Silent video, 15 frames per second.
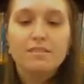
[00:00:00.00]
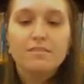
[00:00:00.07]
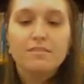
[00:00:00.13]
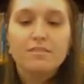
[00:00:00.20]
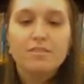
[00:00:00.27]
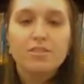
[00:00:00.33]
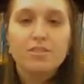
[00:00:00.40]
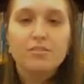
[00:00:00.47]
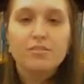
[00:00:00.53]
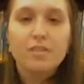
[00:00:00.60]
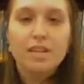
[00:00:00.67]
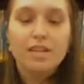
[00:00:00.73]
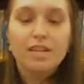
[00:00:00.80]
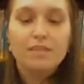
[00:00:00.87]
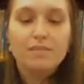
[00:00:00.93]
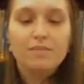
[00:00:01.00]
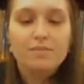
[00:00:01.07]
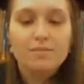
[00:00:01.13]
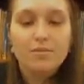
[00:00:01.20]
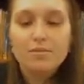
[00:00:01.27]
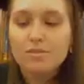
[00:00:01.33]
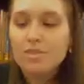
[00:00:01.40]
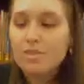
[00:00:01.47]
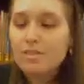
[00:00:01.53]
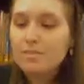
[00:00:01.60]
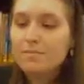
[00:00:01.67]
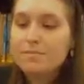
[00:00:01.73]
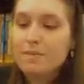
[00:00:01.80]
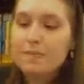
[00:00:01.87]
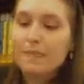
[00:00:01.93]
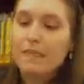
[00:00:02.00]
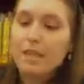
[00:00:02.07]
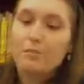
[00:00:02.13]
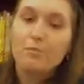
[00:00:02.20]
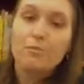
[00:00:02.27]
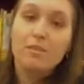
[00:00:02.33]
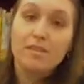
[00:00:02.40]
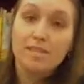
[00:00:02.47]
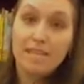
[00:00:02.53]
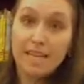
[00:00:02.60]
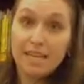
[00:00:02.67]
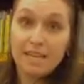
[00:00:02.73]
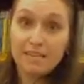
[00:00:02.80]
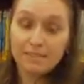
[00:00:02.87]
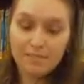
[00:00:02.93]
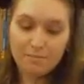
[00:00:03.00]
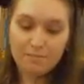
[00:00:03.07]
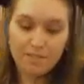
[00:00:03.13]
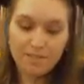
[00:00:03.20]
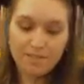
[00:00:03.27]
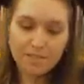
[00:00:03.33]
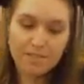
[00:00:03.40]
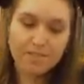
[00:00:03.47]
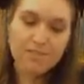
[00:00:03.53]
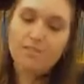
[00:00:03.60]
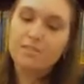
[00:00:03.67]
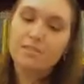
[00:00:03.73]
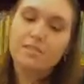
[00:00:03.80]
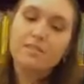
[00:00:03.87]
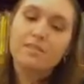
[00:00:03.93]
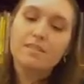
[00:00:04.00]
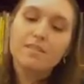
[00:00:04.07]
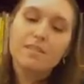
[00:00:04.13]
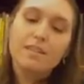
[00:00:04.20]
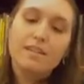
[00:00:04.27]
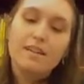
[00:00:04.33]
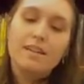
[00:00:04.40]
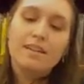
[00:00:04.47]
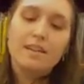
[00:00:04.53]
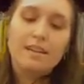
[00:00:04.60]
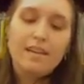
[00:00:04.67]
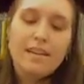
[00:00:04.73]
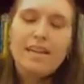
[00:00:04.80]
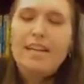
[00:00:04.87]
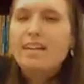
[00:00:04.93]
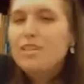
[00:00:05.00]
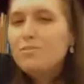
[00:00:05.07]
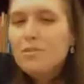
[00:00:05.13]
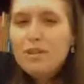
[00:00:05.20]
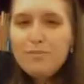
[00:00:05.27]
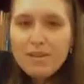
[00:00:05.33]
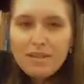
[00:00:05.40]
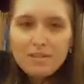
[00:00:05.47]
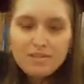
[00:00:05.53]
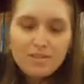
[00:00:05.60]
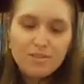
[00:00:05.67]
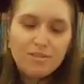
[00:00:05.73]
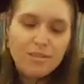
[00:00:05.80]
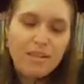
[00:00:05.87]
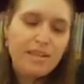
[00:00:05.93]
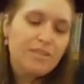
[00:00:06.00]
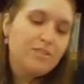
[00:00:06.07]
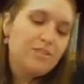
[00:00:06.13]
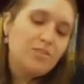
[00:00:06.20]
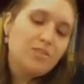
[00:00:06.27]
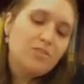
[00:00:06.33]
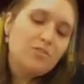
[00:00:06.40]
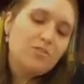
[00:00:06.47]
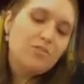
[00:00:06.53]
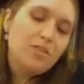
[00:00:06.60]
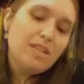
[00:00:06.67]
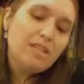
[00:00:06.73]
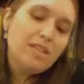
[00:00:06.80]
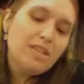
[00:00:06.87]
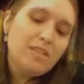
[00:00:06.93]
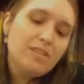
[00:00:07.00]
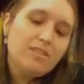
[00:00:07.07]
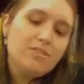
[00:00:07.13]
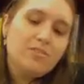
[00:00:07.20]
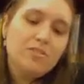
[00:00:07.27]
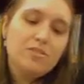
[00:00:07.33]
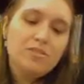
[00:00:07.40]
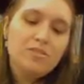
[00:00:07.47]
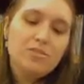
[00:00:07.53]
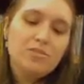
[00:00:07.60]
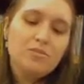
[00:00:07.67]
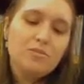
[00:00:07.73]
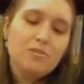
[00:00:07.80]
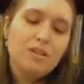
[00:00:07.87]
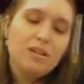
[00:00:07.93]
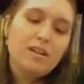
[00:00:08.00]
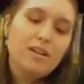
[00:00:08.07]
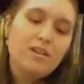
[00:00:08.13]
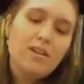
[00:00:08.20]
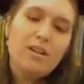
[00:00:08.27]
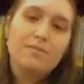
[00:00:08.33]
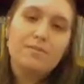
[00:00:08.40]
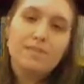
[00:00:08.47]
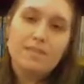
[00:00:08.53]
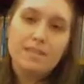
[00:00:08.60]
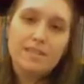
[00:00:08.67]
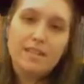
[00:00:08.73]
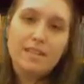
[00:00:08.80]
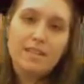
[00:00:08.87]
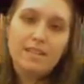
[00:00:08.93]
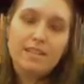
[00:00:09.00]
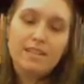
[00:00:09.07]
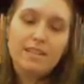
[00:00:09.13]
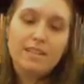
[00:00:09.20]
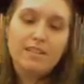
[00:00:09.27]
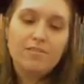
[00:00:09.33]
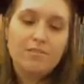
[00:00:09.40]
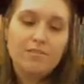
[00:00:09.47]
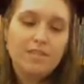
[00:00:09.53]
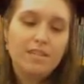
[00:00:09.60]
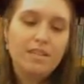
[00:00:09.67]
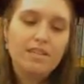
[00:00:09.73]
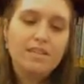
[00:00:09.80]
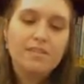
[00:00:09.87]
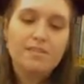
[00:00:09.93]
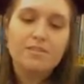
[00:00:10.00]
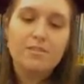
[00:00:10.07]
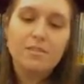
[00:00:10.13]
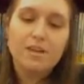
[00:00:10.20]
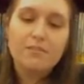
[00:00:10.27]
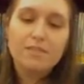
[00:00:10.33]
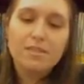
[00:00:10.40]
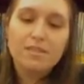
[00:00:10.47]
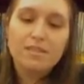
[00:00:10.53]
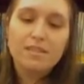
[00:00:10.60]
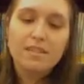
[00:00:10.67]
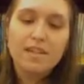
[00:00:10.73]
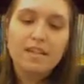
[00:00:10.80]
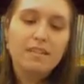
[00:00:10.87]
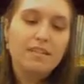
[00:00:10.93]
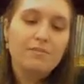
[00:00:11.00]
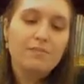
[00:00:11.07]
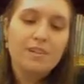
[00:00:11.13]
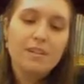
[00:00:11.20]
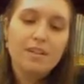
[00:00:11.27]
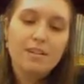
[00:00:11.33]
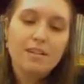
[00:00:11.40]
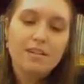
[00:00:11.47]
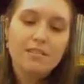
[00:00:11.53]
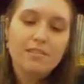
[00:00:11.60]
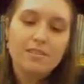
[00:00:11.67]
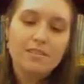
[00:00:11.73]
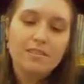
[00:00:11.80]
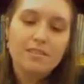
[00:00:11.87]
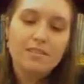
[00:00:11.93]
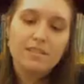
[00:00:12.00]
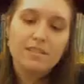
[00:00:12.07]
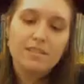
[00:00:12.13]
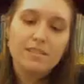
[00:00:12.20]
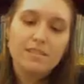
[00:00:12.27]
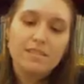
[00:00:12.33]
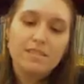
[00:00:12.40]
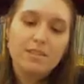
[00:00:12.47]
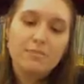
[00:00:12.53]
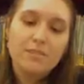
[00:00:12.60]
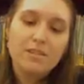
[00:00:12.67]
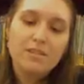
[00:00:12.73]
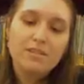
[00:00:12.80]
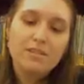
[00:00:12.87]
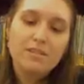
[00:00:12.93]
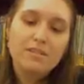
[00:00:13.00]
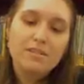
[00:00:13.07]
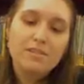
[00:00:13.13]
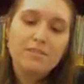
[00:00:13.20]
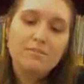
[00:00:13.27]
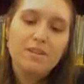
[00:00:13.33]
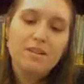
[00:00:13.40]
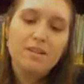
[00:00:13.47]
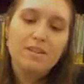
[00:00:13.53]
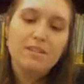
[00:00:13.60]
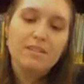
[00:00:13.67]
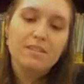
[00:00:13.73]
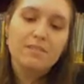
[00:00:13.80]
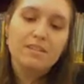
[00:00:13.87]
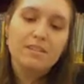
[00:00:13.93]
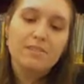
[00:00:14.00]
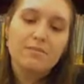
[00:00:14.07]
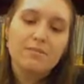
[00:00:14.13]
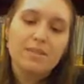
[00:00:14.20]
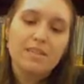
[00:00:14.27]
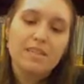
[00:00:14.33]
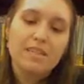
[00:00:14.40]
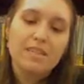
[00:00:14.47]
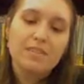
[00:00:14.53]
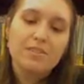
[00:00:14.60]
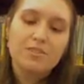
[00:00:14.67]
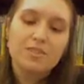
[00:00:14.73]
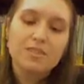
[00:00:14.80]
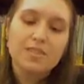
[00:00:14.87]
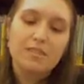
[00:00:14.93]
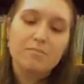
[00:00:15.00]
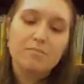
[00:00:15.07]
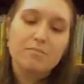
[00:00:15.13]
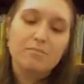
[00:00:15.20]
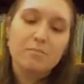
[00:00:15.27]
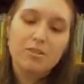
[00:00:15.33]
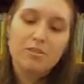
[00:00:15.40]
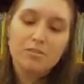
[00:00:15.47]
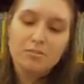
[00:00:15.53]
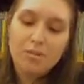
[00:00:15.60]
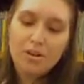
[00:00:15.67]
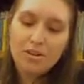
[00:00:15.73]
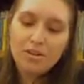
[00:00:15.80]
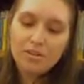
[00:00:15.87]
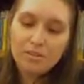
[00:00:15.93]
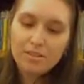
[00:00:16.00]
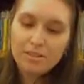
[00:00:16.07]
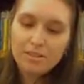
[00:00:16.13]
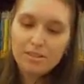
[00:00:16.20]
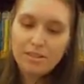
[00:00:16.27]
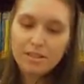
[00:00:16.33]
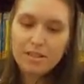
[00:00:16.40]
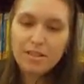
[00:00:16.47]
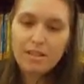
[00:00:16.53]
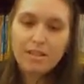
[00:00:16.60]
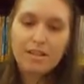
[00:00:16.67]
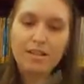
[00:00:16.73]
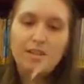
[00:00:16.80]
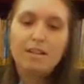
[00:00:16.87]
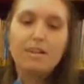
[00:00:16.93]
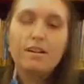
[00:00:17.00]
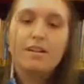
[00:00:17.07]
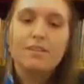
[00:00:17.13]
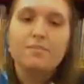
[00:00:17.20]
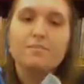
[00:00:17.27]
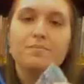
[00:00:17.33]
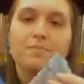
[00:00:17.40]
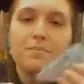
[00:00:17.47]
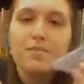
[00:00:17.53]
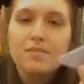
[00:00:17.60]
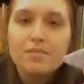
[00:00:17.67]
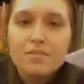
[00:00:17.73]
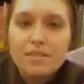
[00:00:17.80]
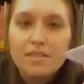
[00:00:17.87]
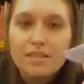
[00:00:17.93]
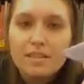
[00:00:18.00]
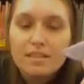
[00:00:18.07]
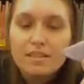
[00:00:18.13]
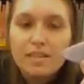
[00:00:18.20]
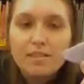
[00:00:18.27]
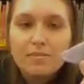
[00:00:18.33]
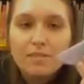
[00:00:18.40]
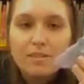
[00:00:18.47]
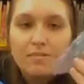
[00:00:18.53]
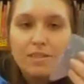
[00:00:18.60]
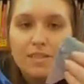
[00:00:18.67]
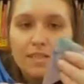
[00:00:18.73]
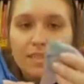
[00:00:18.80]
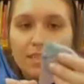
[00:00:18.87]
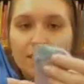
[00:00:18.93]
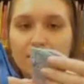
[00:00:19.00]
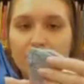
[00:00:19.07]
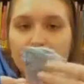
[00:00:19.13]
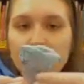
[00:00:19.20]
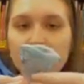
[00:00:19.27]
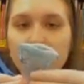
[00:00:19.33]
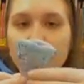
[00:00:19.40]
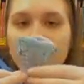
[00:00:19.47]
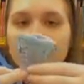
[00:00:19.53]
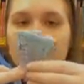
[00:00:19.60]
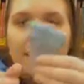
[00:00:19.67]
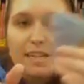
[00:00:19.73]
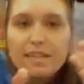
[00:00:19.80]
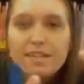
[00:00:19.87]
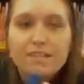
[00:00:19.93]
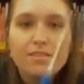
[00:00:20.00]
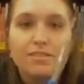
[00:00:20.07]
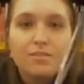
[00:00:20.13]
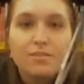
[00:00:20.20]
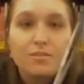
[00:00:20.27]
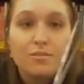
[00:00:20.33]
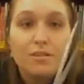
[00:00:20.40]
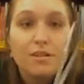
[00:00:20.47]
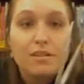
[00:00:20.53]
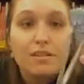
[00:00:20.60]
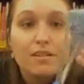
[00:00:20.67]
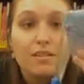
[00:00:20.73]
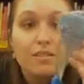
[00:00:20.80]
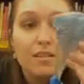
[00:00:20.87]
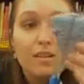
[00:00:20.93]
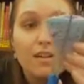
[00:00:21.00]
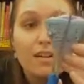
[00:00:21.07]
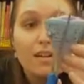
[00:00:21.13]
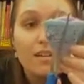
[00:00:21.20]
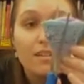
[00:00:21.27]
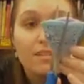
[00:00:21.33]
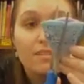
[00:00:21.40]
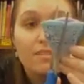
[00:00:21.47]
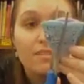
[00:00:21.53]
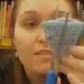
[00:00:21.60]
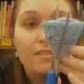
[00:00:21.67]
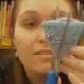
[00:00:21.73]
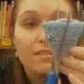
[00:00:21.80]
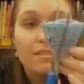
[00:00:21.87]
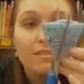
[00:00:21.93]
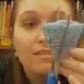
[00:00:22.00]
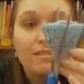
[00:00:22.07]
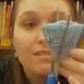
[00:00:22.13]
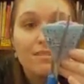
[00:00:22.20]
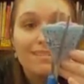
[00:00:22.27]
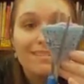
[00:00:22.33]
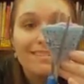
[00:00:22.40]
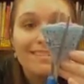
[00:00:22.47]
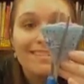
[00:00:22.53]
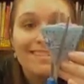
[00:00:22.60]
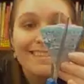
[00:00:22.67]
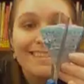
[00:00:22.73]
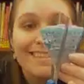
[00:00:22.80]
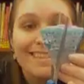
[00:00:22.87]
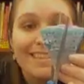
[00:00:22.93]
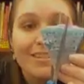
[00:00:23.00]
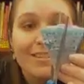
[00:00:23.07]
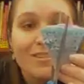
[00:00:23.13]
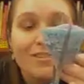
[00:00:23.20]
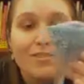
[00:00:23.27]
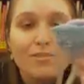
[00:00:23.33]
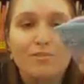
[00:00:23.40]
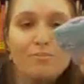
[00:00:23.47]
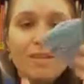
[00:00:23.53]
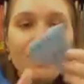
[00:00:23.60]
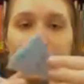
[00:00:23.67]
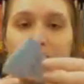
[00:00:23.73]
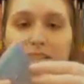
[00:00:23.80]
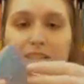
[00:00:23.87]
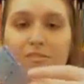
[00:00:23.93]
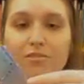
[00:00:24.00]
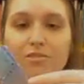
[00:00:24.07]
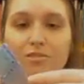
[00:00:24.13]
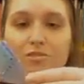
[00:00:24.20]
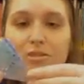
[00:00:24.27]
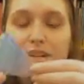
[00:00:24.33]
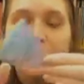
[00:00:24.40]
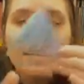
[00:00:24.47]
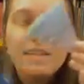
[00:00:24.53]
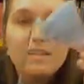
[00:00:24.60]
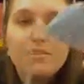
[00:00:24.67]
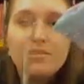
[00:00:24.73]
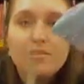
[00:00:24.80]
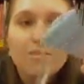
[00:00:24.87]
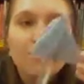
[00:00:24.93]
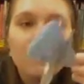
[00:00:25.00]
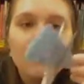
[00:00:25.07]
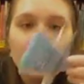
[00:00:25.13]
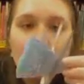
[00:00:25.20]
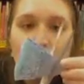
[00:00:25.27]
snowflake folded, I'm going to take my scissors and I just want to make certain lines. So you can do straight lines, you can do off to the side angled lines. So I'm just gonna, I love cutting off the tip here to make a really interesting middle part. So I did that one right there. I can do another cut on an angle, make like a little triangle